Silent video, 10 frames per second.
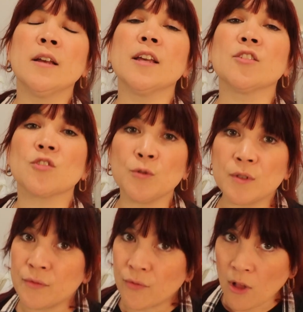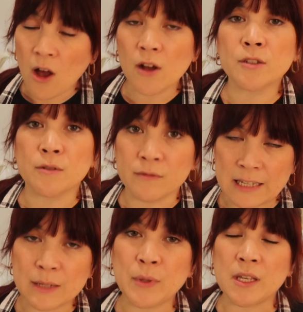exclusive vlogs,
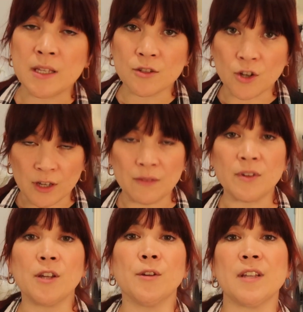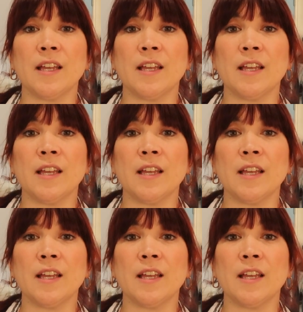recipes, cooking videos,